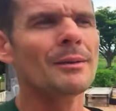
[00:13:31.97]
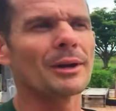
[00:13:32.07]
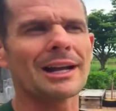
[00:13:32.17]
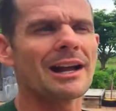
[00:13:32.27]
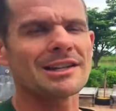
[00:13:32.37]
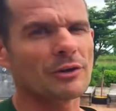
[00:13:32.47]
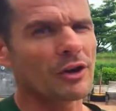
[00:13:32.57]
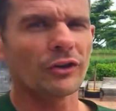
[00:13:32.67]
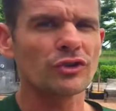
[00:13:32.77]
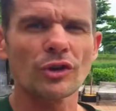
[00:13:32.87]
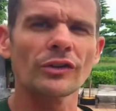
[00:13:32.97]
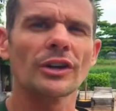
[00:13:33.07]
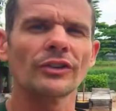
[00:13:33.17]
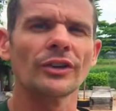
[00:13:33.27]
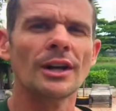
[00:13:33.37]
But I can't tell you the honest truth
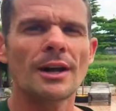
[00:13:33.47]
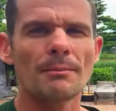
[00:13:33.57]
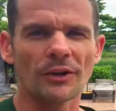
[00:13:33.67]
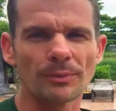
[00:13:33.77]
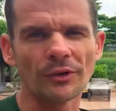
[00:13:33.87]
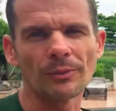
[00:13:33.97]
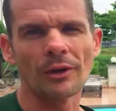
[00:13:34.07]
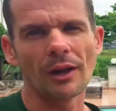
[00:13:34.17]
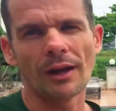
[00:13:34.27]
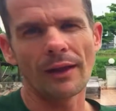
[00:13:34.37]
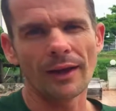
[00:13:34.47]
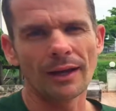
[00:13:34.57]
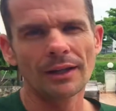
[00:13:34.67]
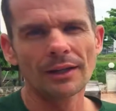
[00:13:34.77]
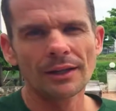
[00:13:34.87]
because my sponsor might not like that.